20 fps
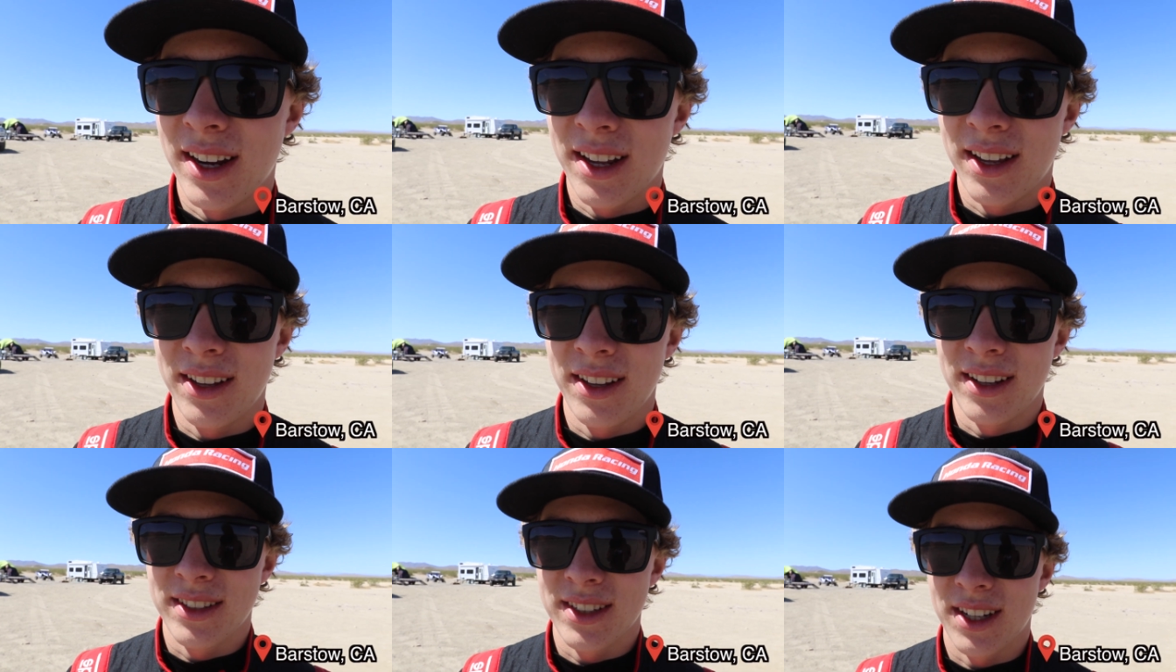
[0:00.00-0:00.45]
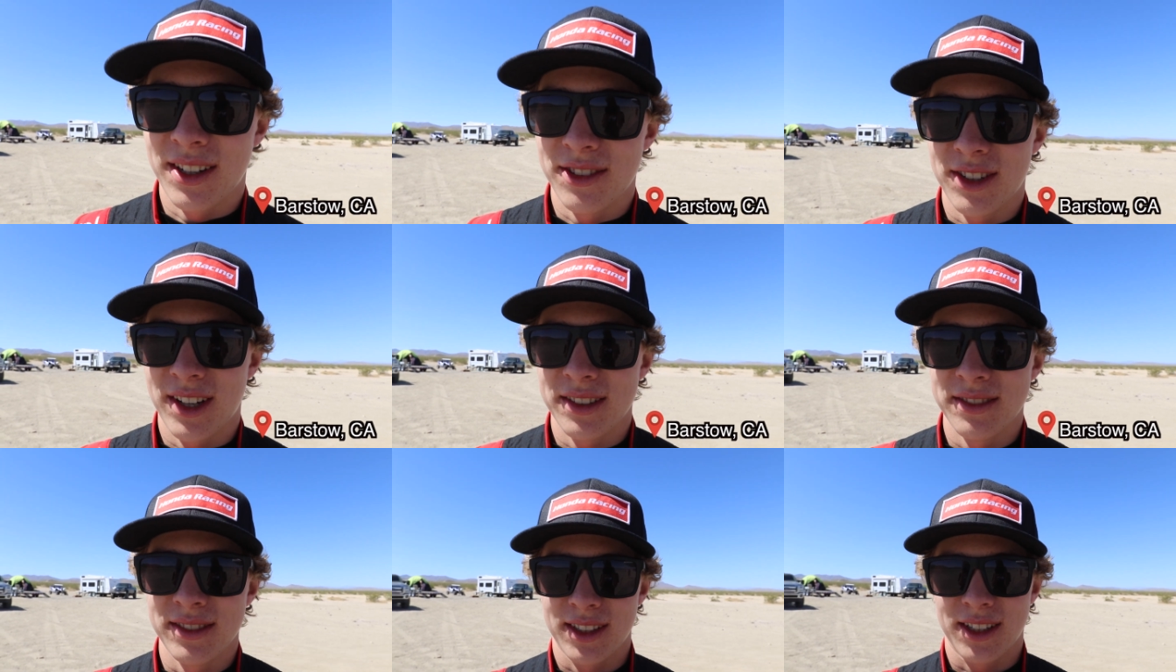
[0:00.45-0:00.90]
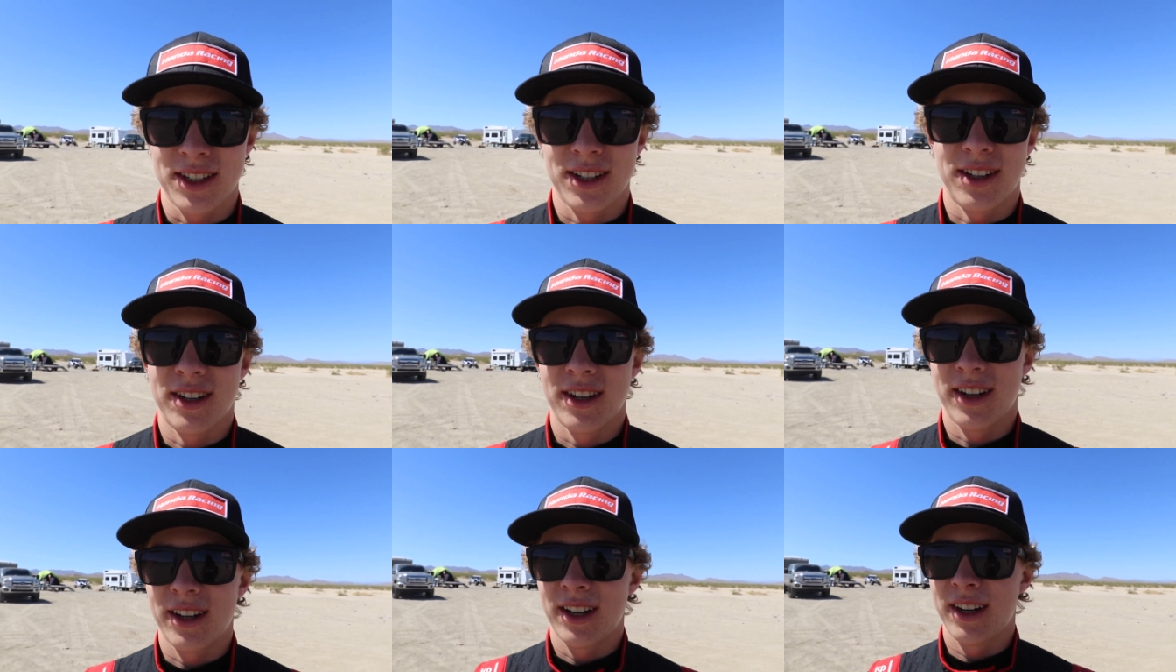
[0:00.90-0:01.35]
Elliot's out driving the
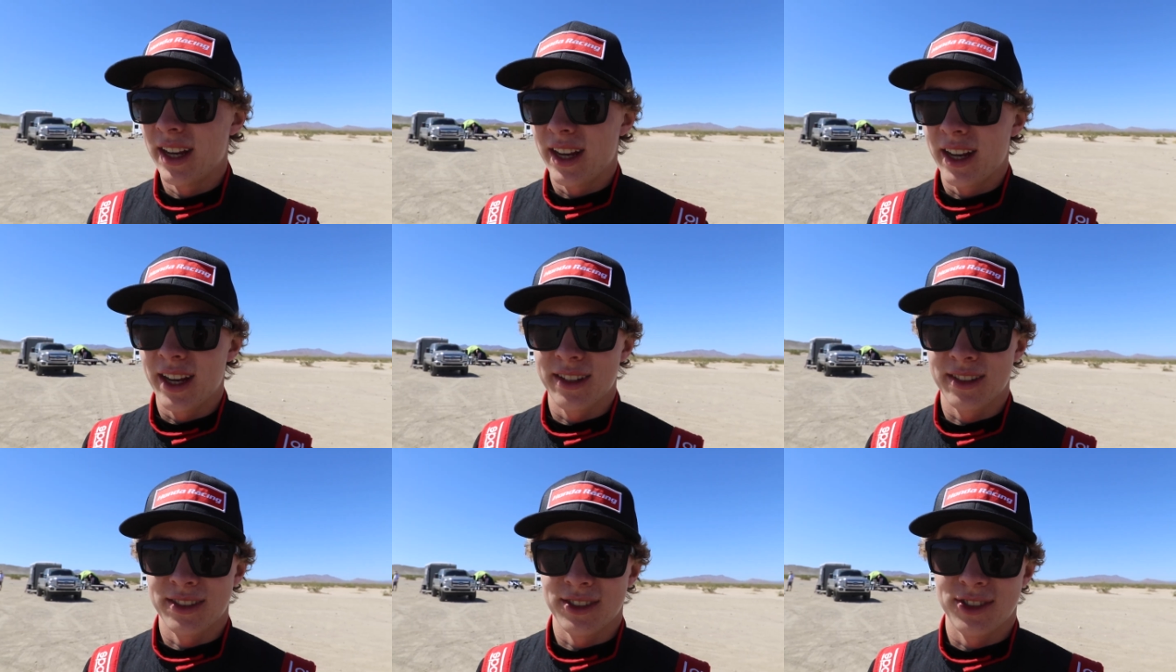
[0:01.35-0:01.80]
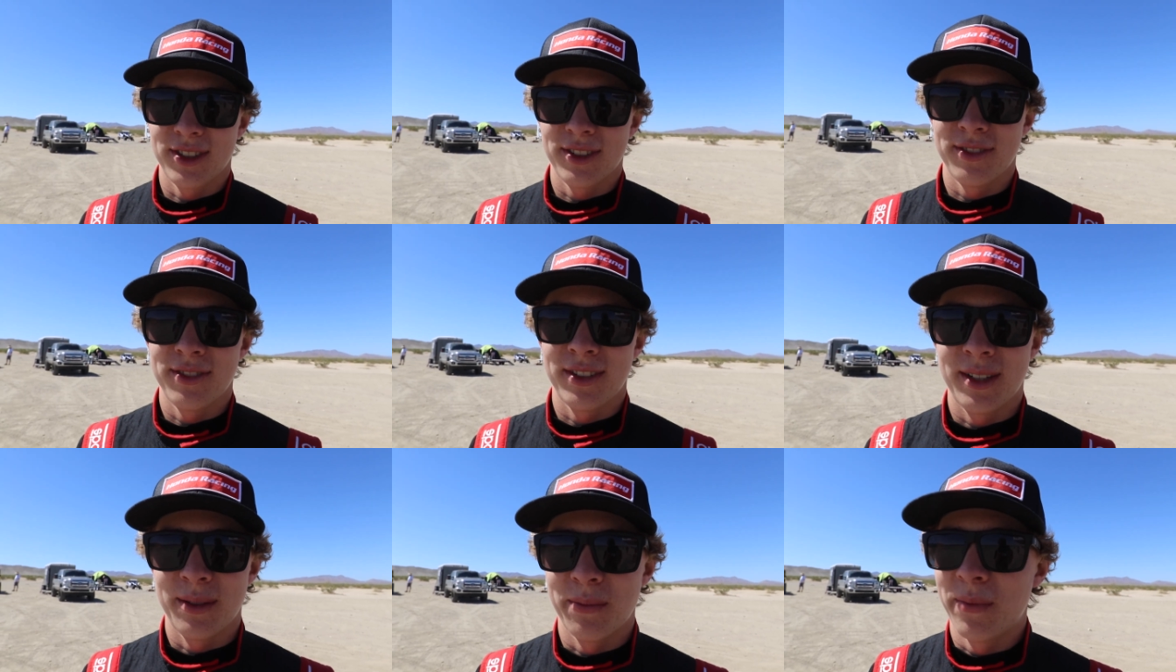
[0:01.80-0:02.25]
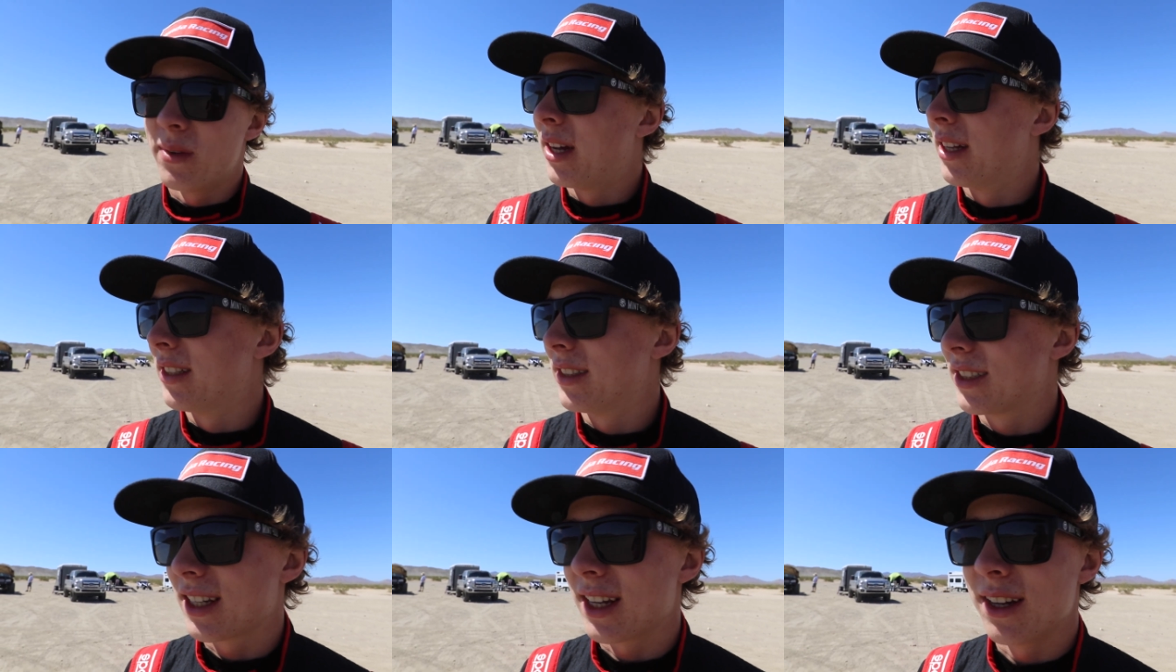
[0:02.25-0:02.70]
car. He hasn't driven in
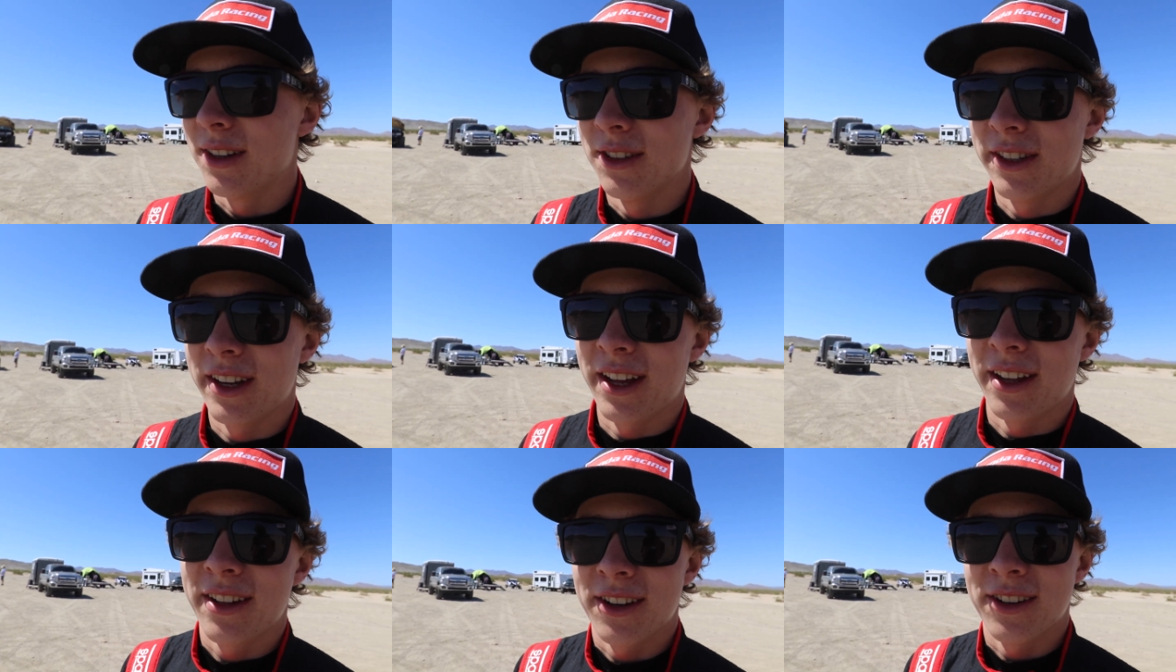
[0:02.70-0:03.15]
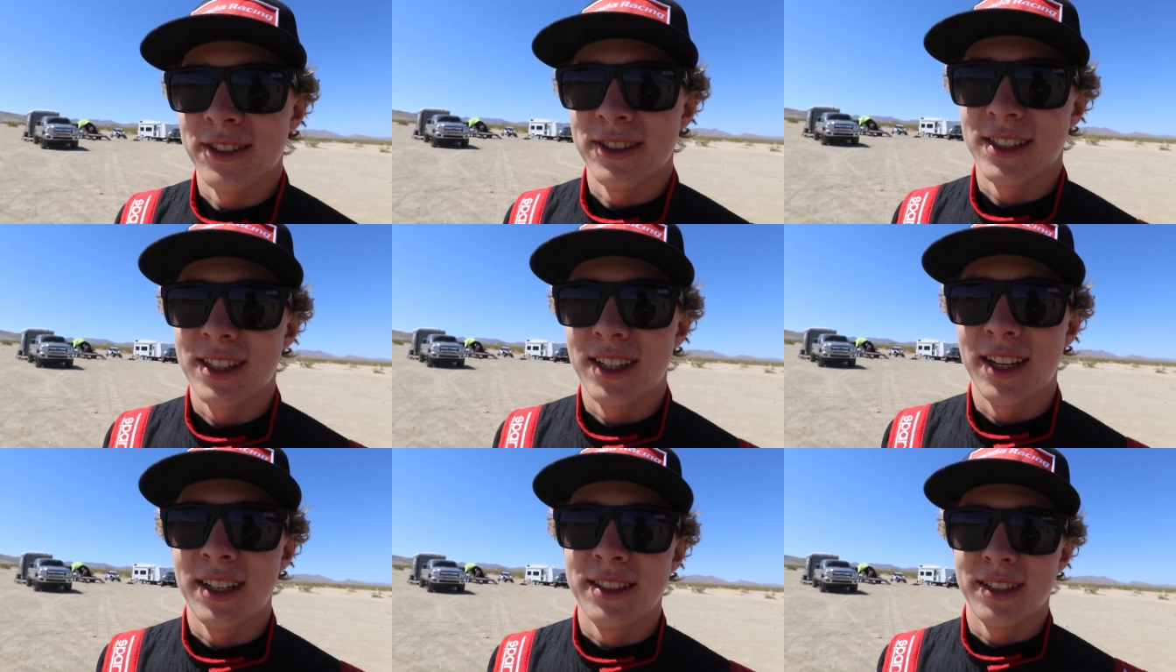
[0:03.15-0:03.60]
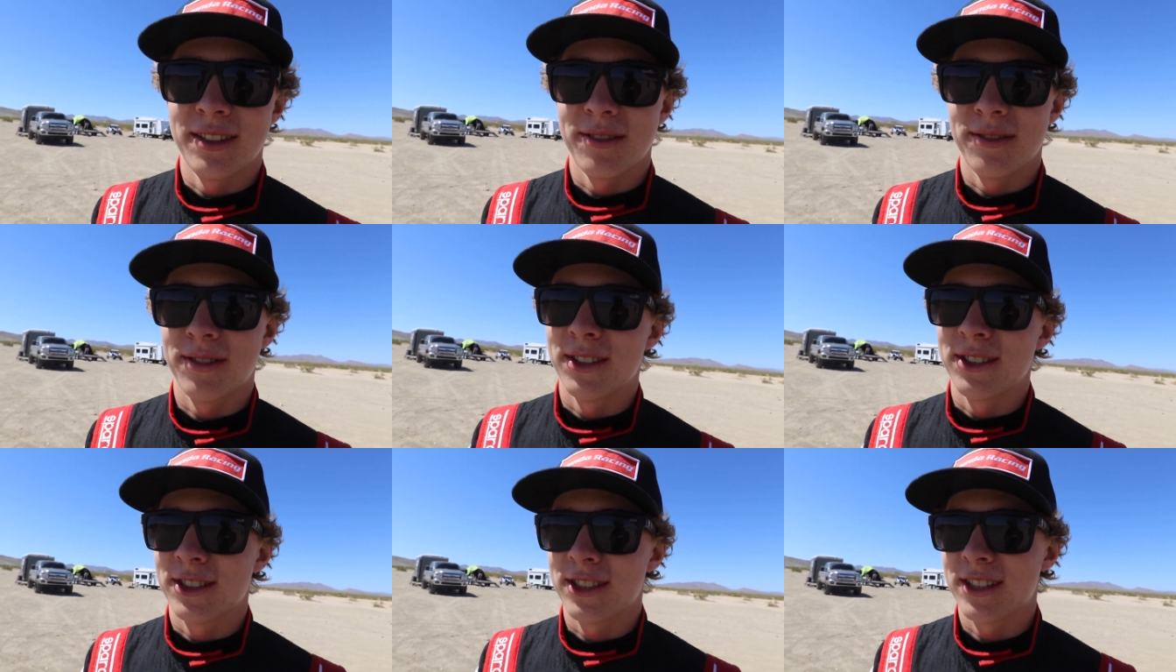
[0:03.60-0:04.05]
months. Kyle's out there and sends it
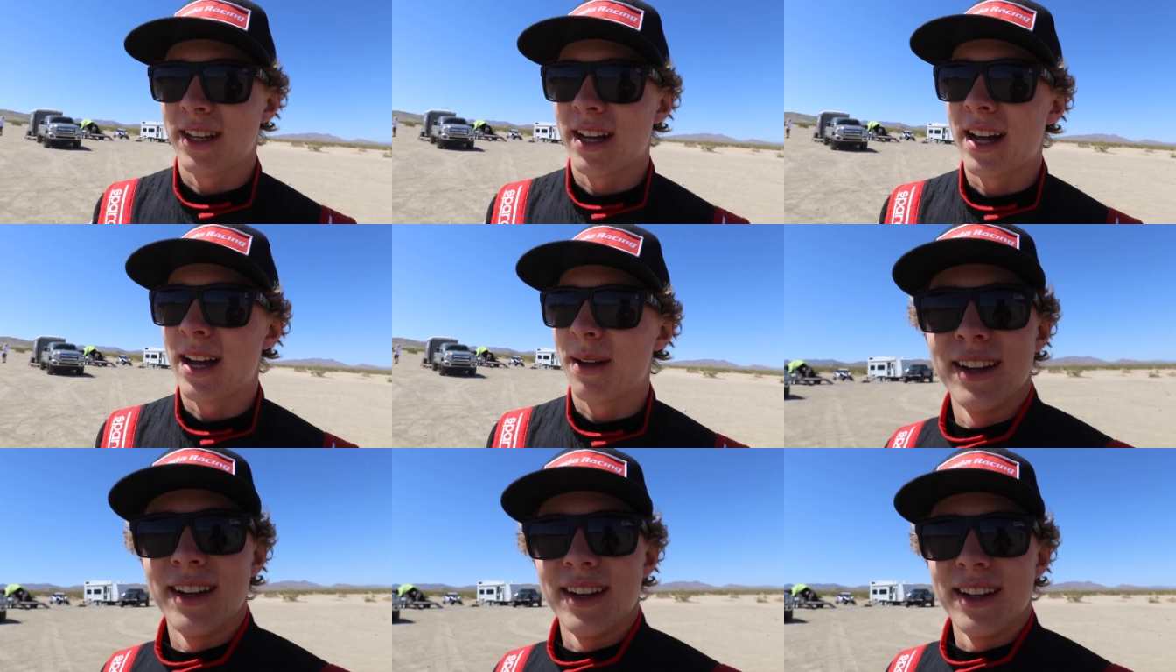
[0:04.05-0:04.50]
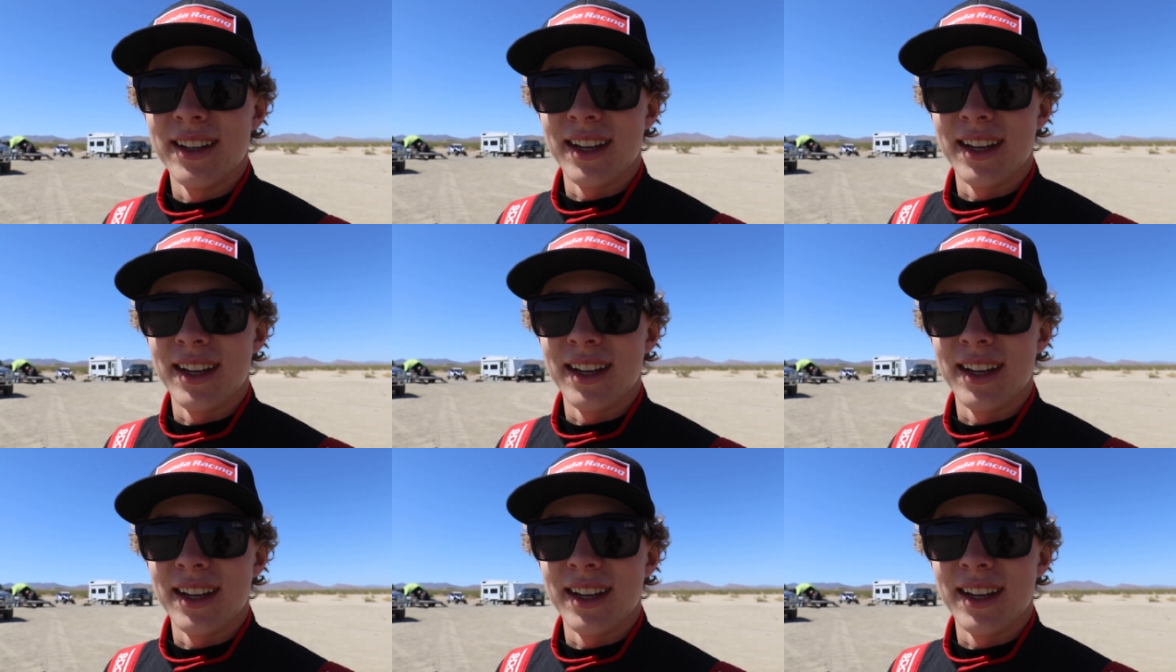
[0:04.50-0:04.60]
first lap.